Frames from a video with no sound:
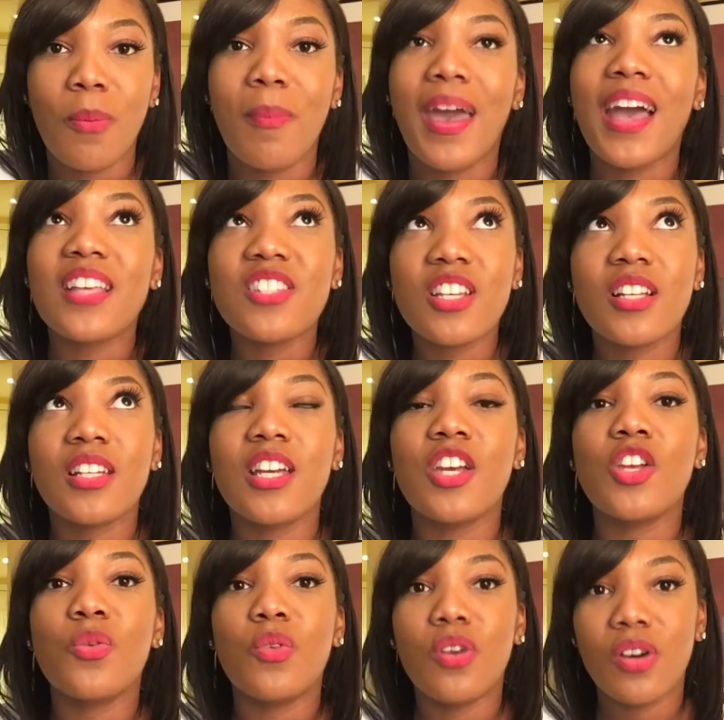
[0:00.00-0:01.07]
Magically,
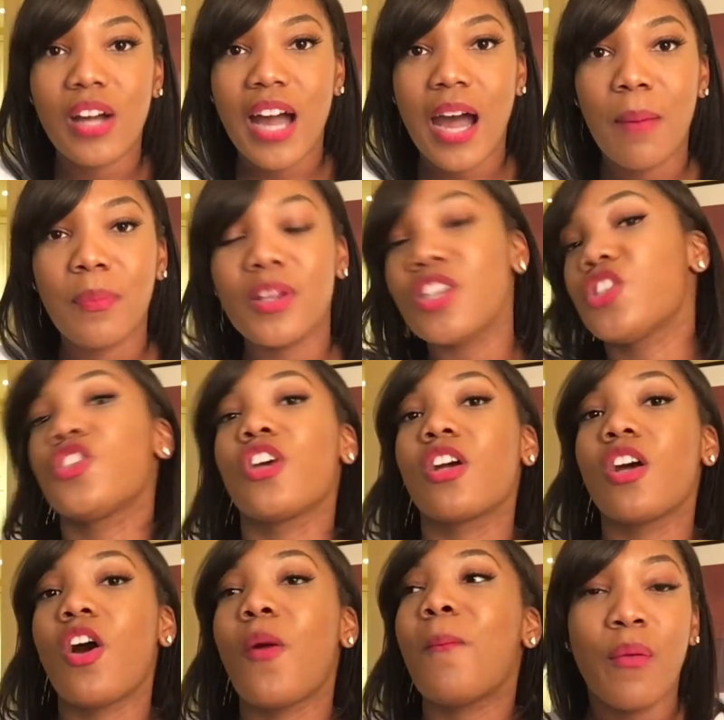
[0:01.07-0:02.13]
you will accomplish your
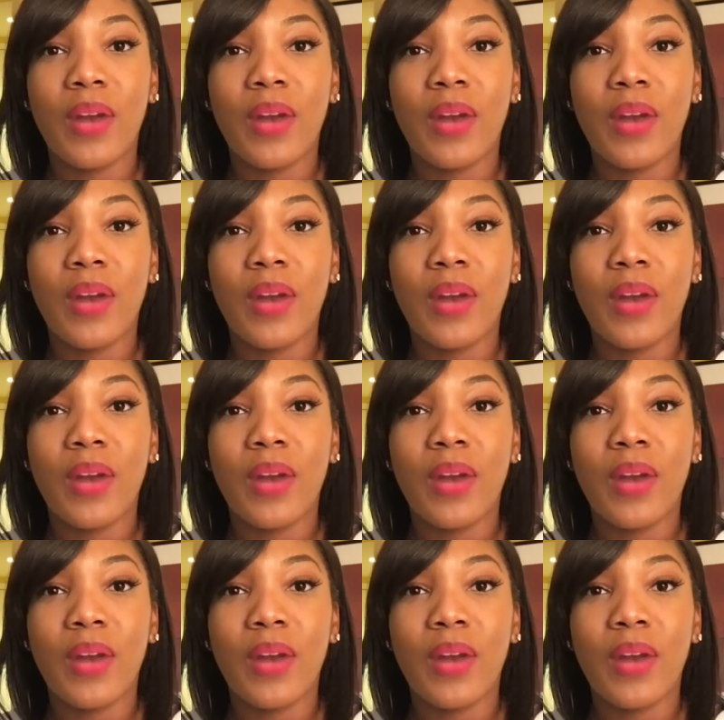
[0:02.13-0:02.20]
goal.